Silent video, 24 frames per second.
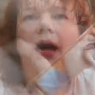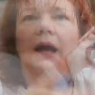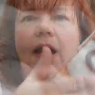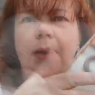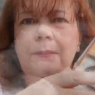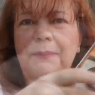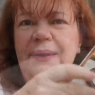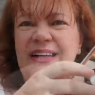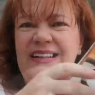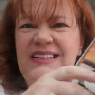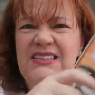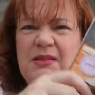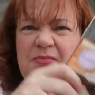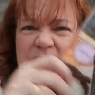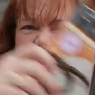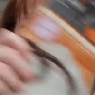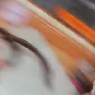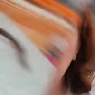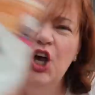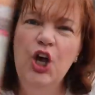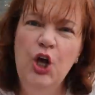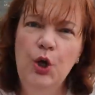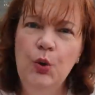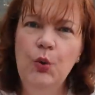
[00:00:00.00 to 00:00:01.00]
I picked up
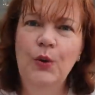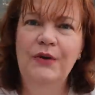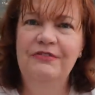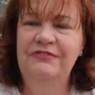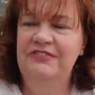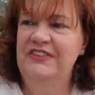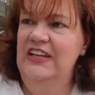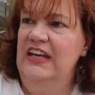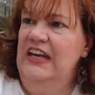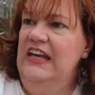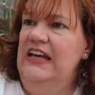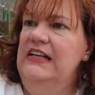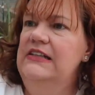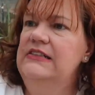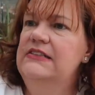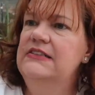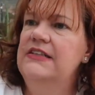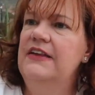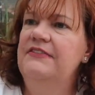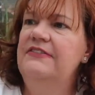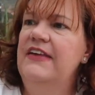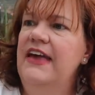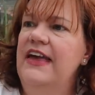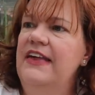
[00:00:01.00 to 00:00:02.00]
2 of these.
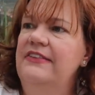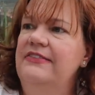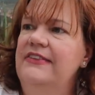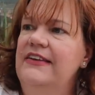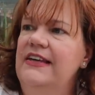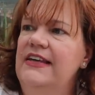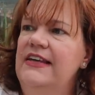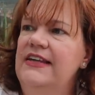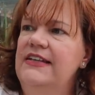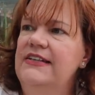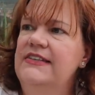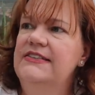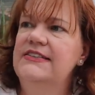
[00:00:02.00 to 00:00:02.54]
They're the